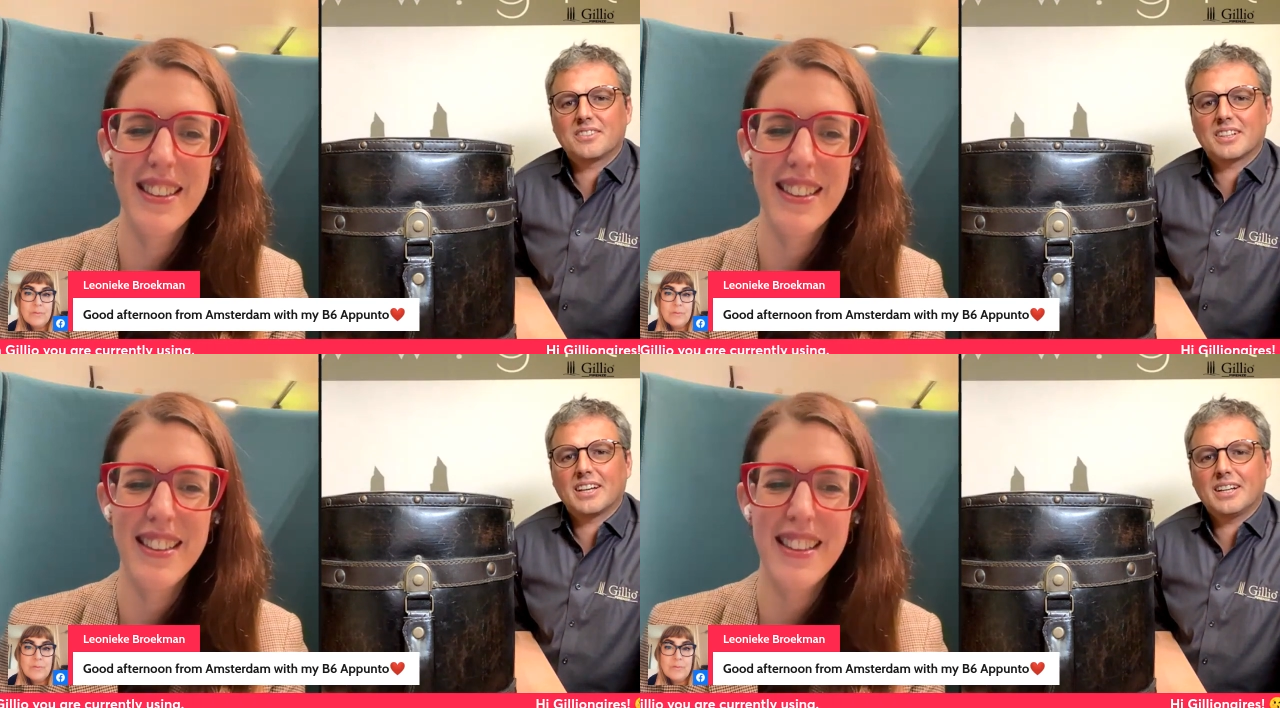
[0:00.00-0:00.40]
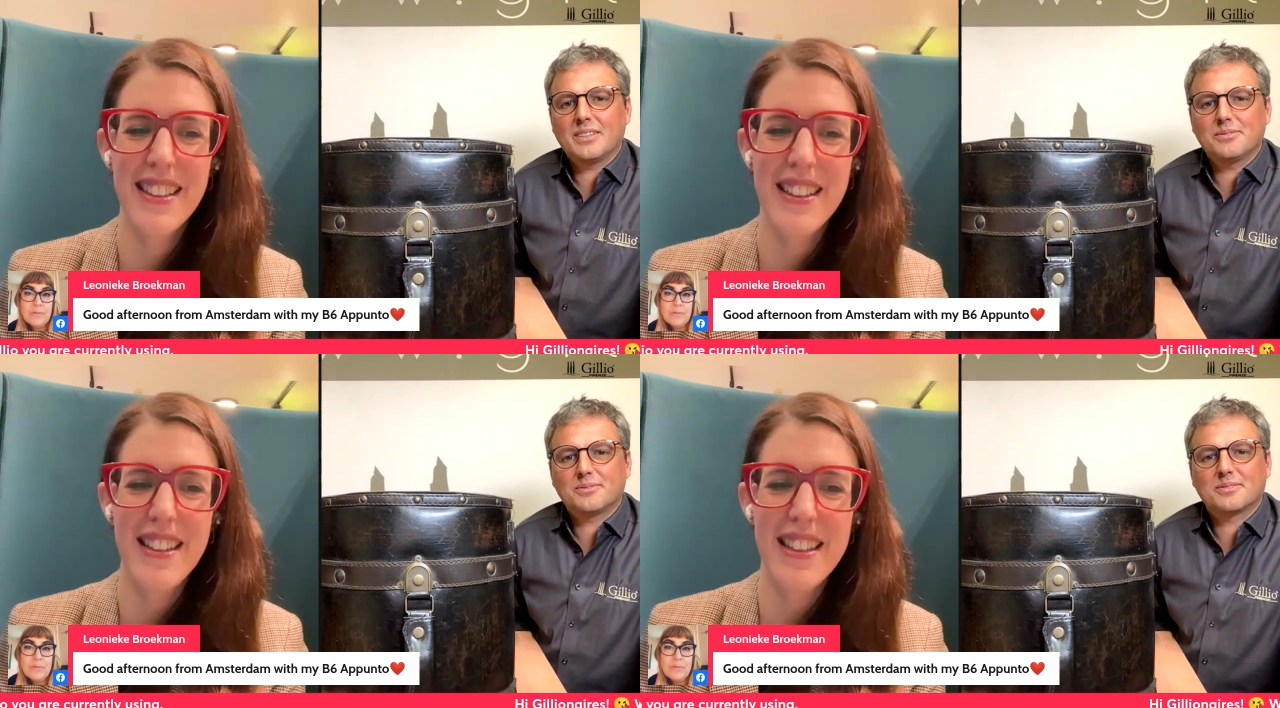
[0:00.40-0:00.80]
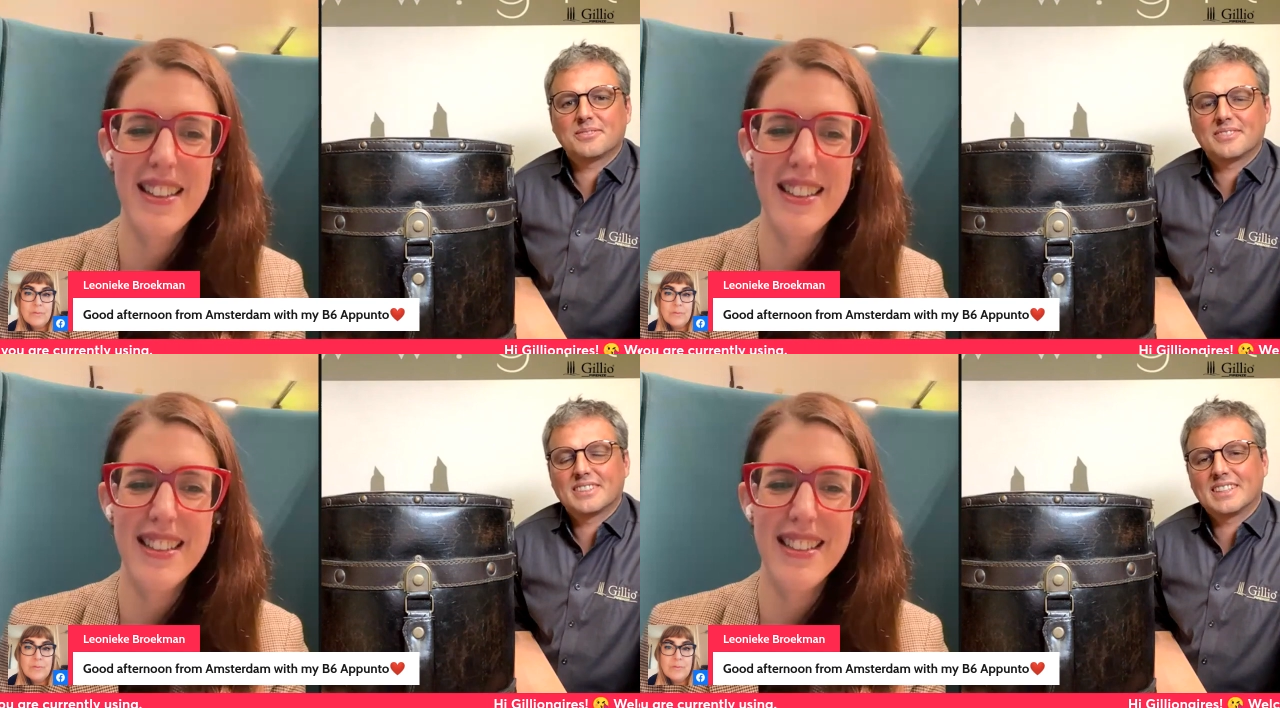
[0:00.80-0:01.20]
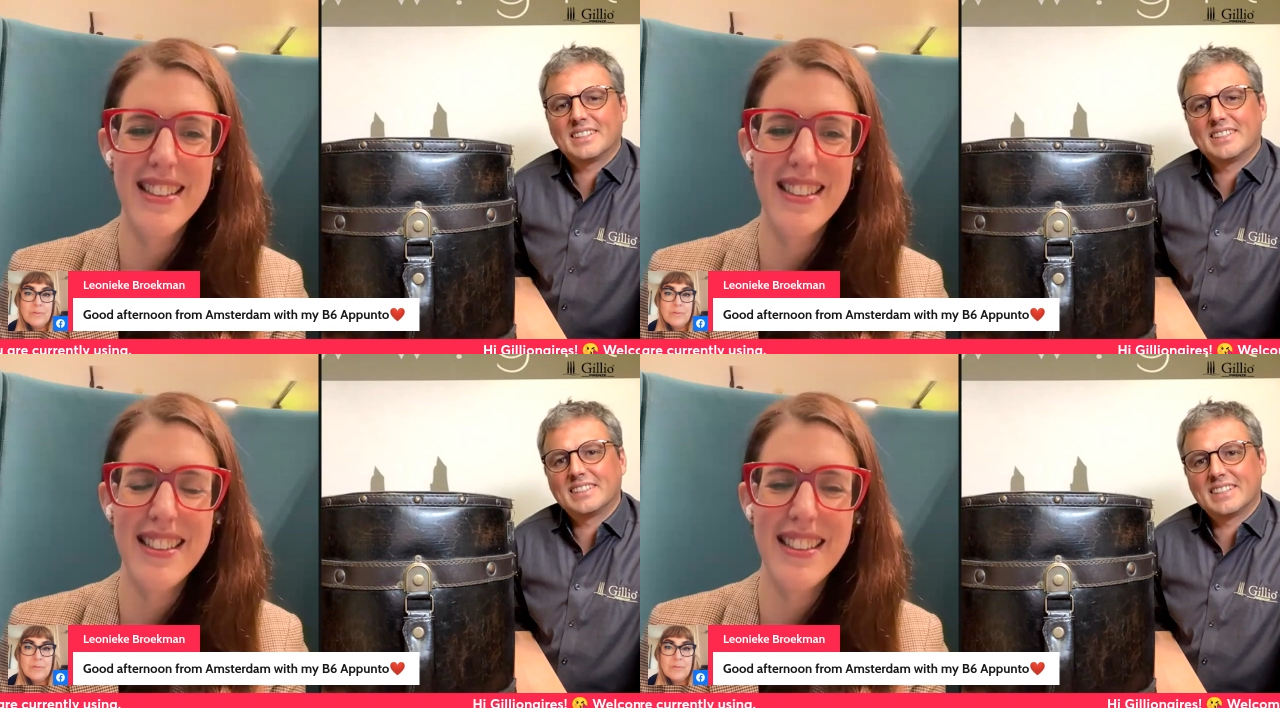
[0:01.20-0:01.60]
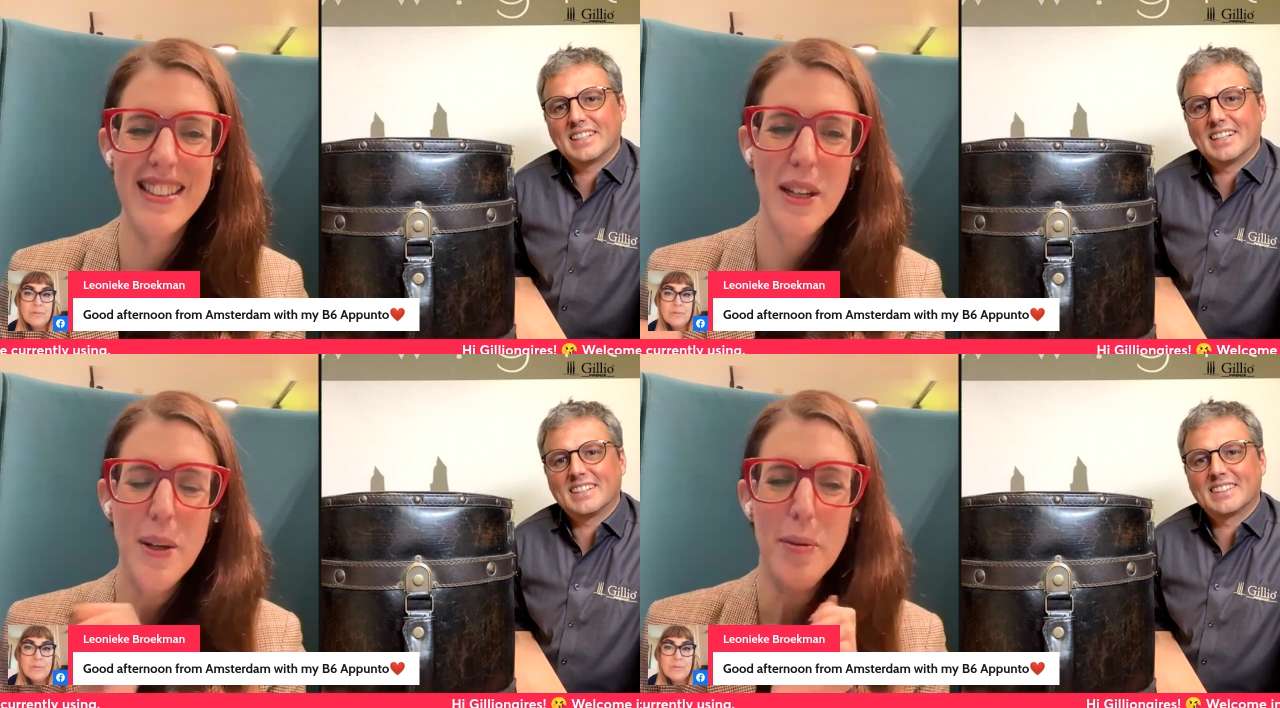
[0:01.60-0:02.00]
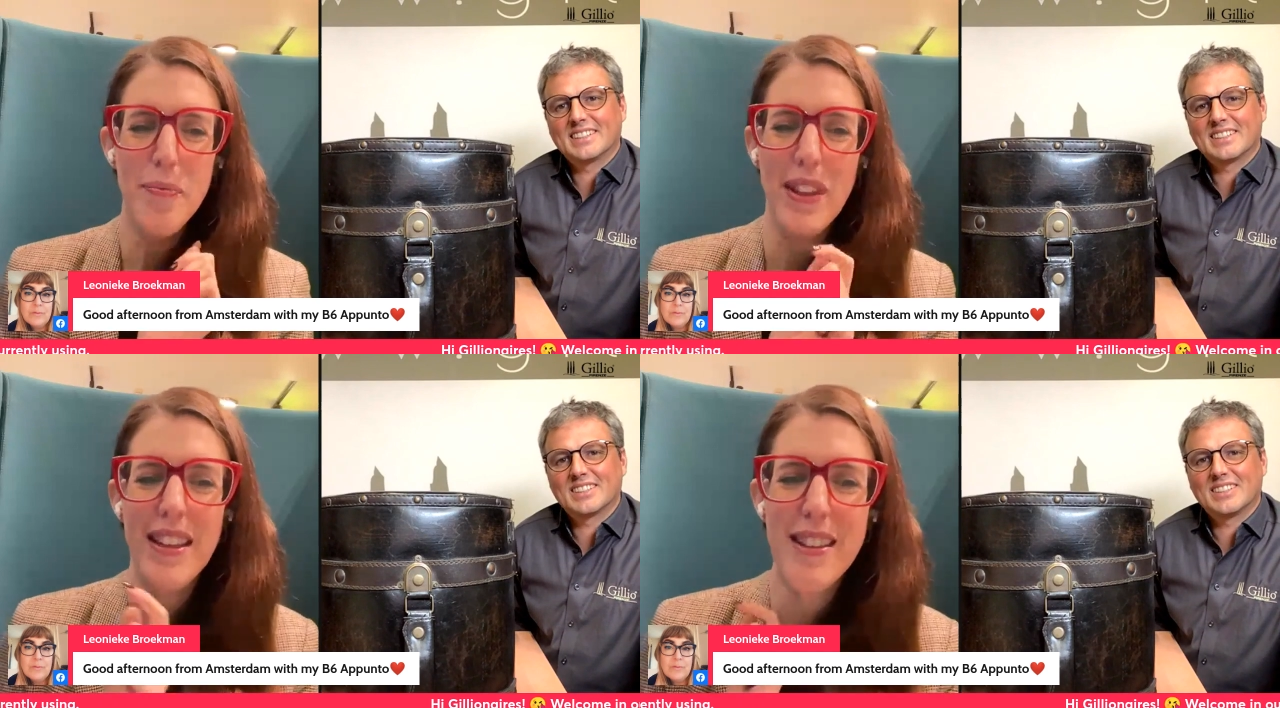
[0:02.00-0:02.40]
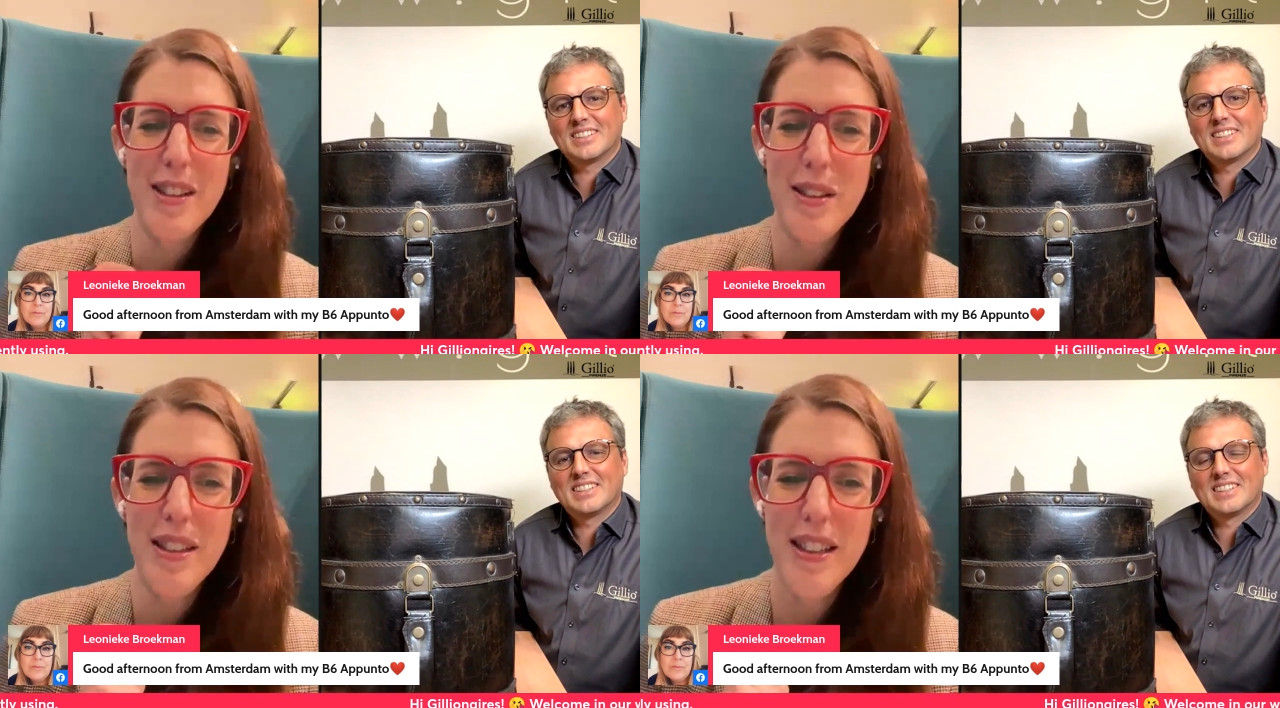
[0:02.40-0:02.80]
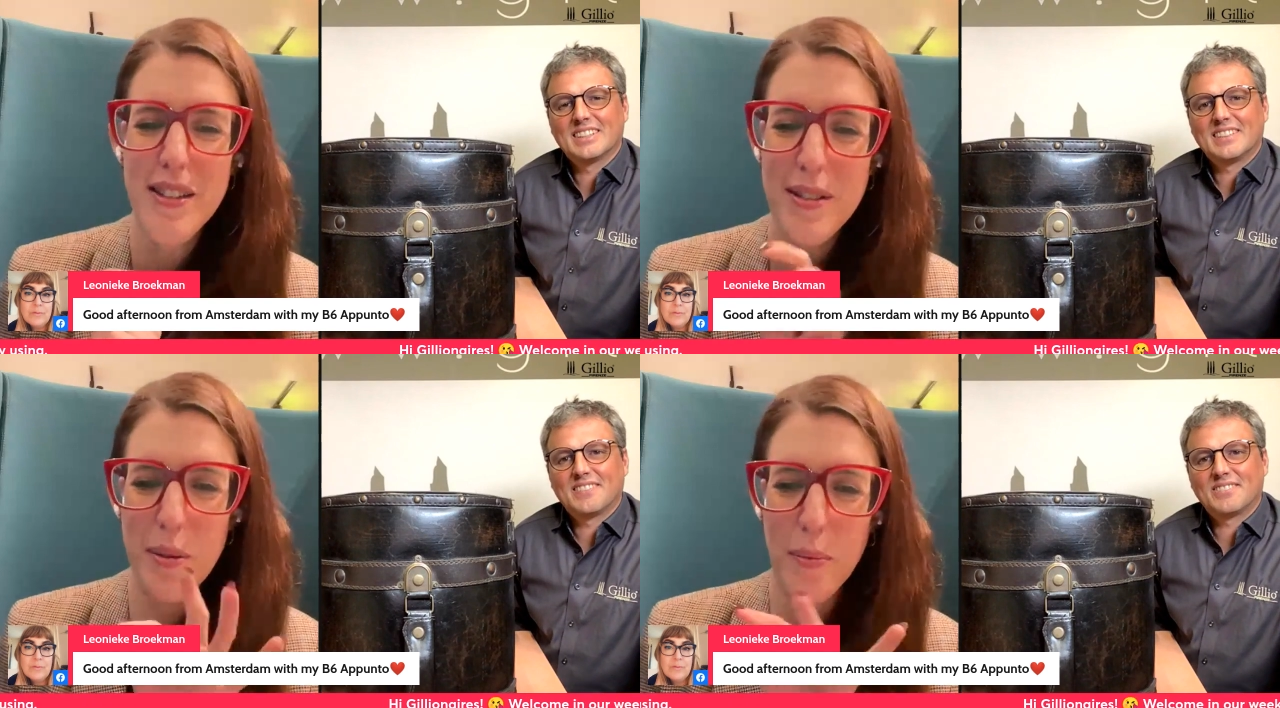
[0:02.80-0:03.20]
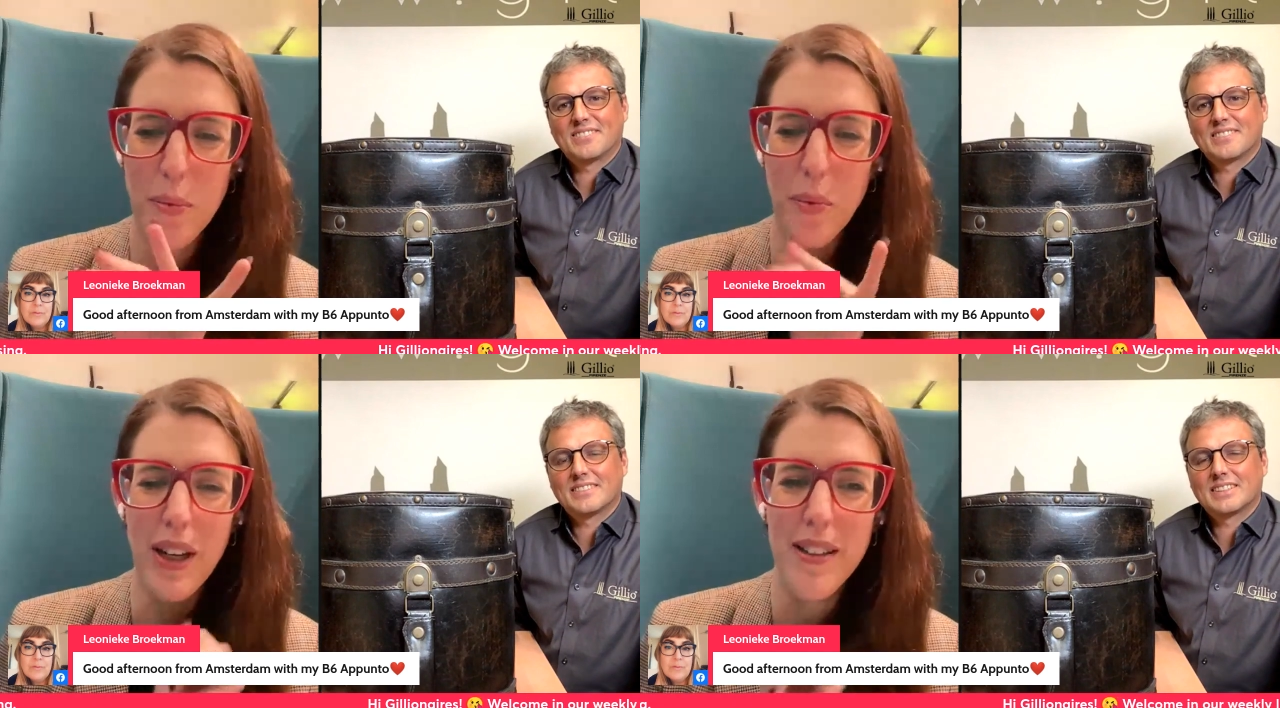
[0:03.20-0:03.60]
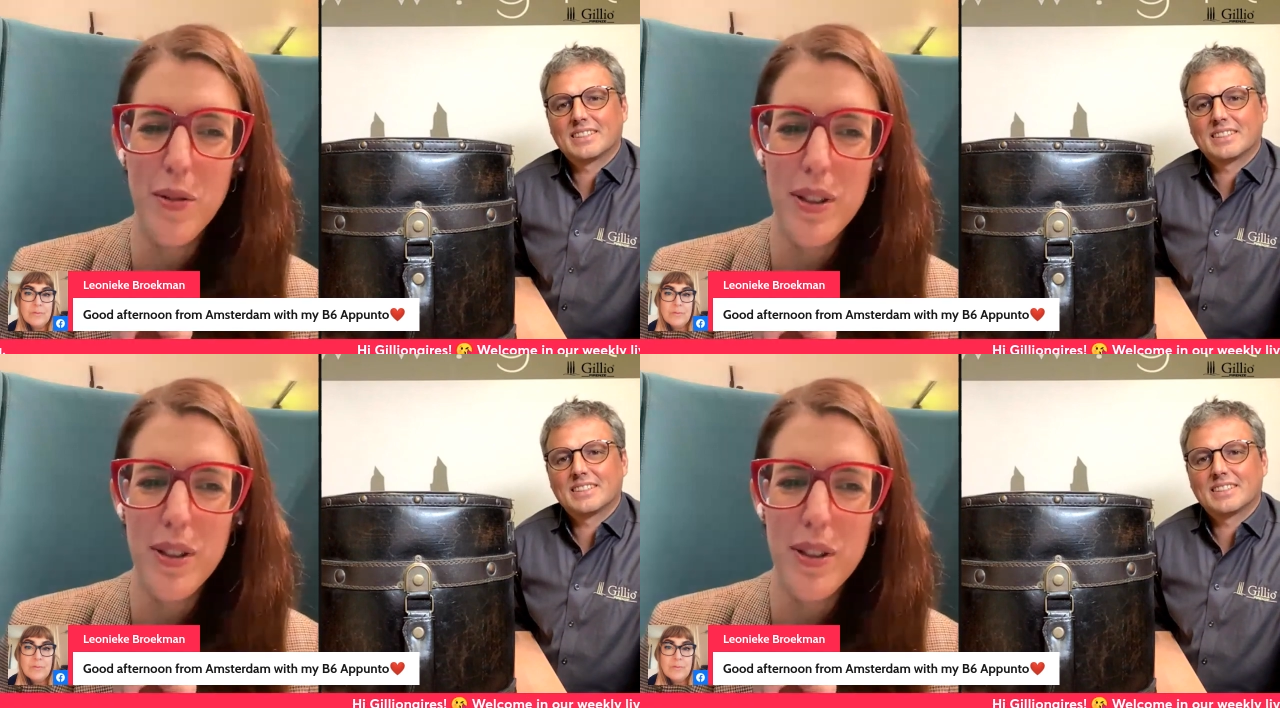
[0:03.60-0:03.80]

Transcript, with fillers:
Speaker 1: live. Yes.
Speaker 2: Yeah. while the